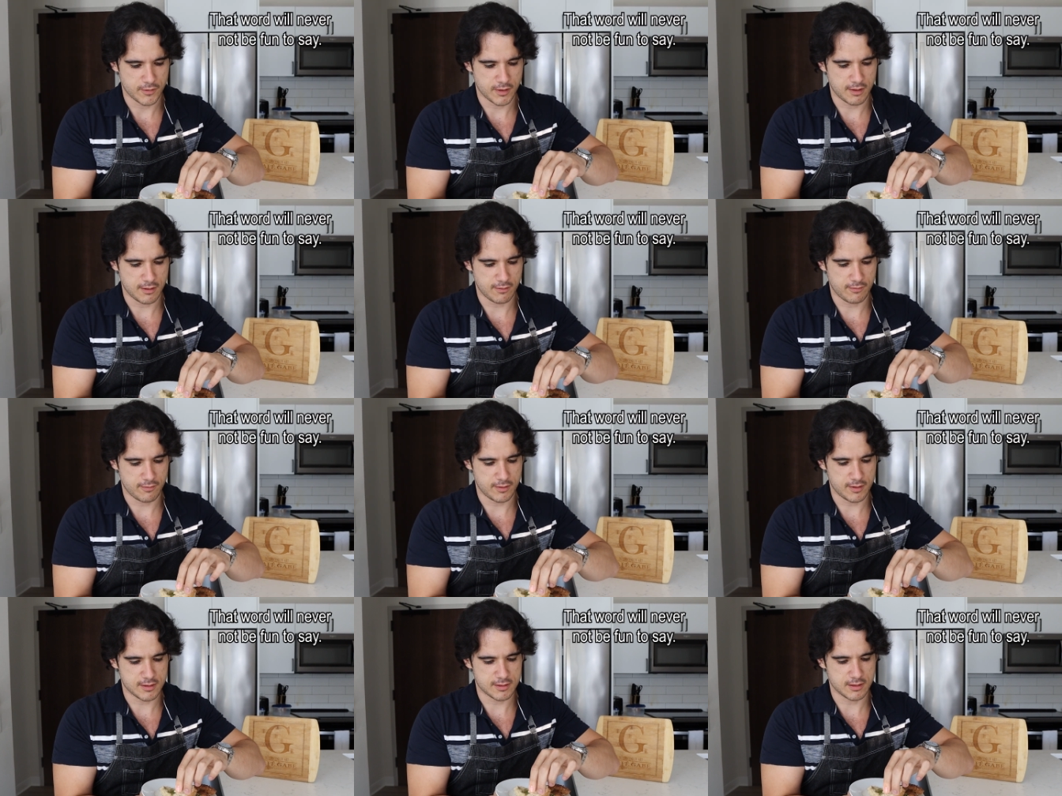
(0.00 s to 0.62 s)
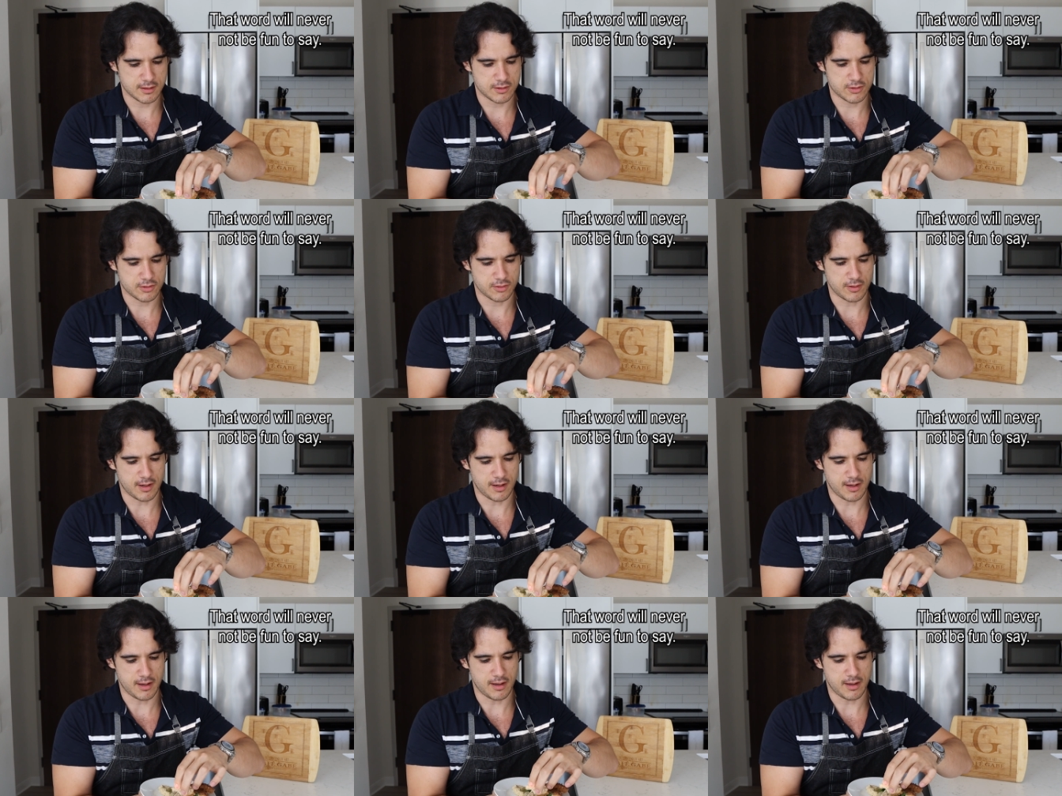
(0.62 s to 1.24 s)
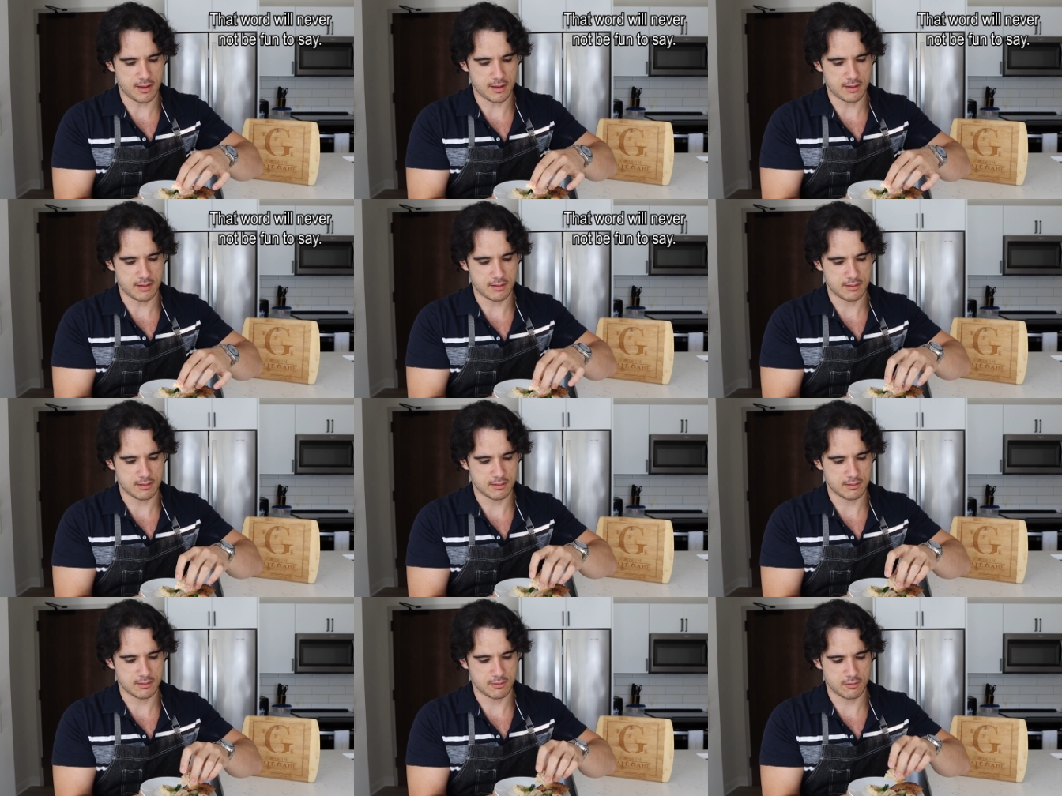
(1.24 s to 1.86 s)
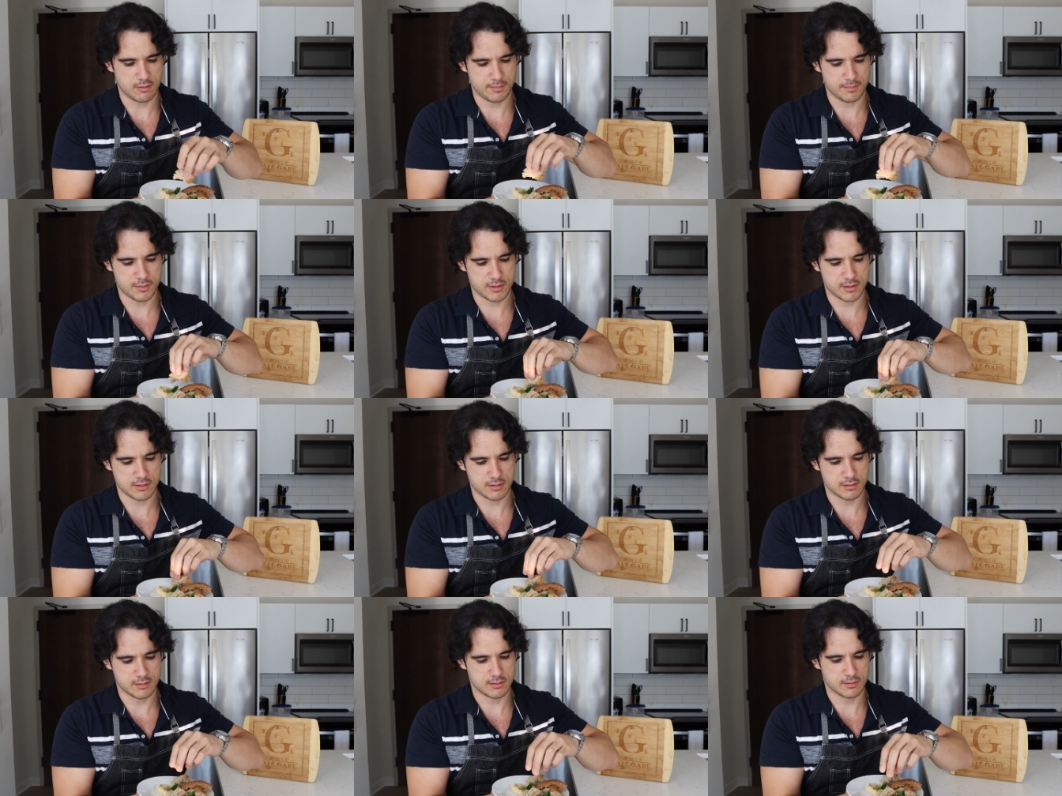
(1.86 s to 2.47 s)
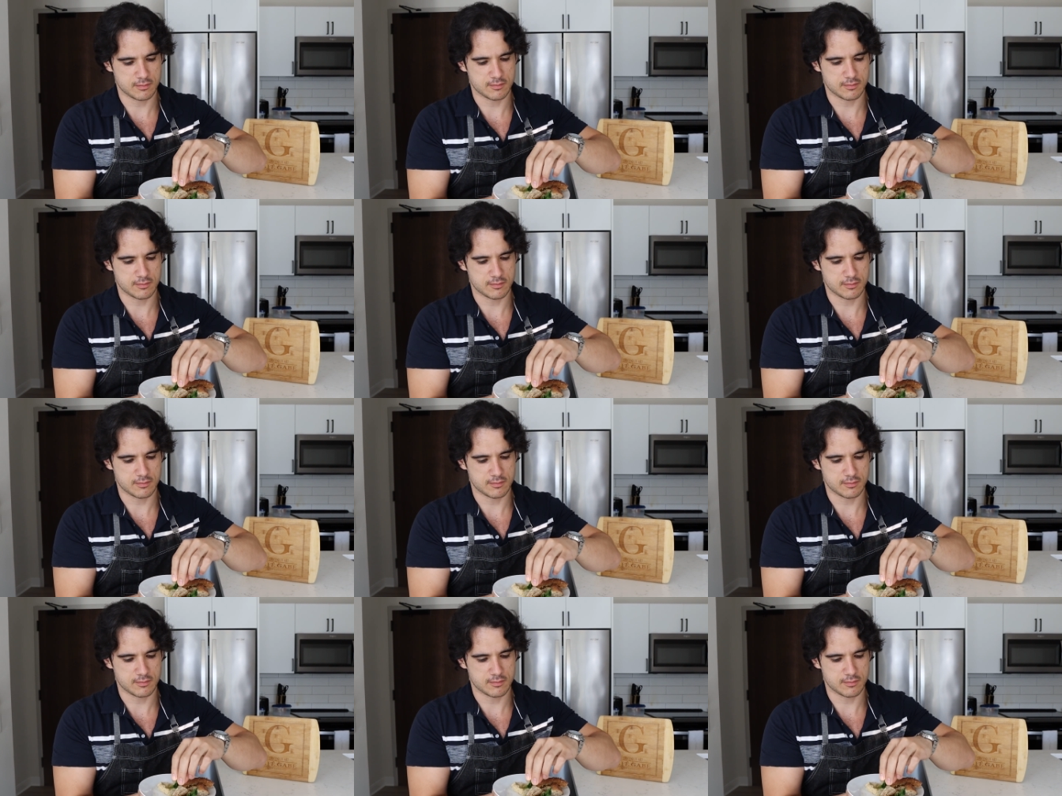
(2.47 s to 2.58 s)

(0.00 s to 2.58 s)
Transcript: Give this a try. Oops.